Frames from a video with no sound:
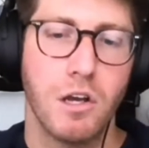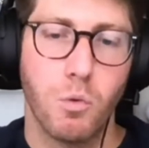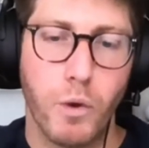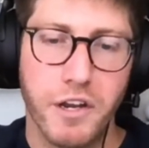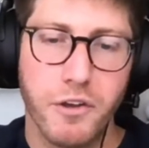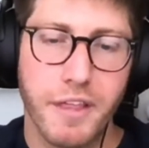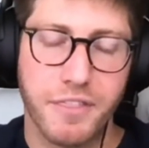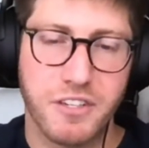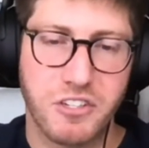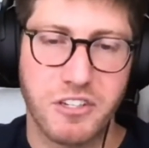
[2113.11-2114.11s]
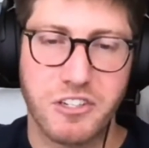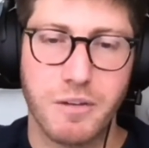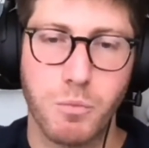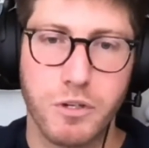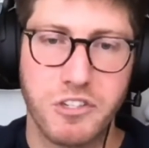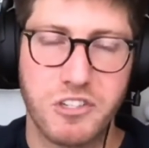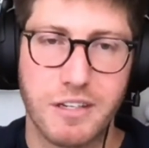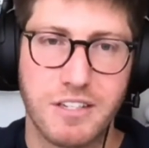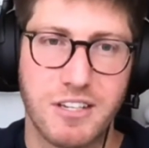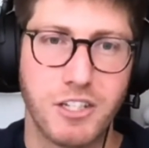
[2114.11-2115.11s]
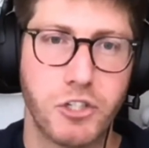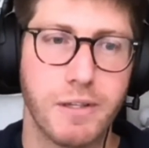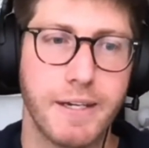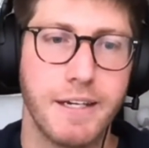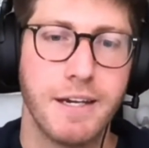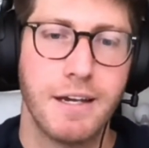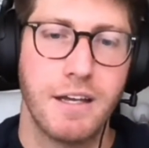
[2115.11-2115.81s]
We knew that the system was essentially